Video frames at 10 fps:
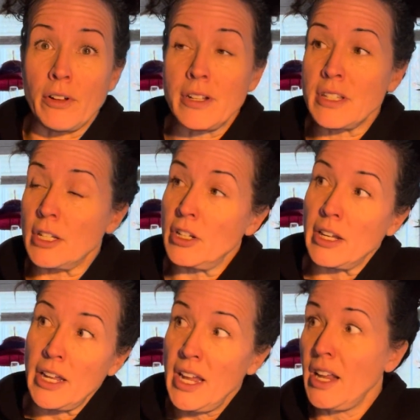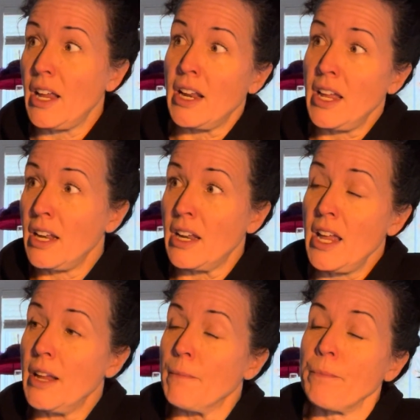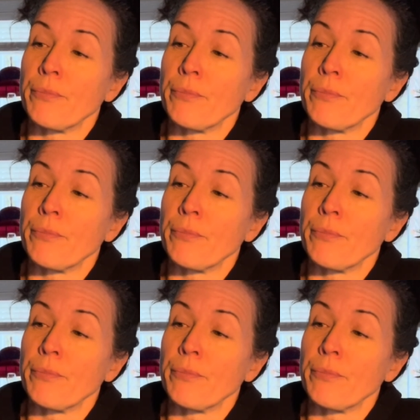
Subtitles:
it's like you get hit and hit and hit.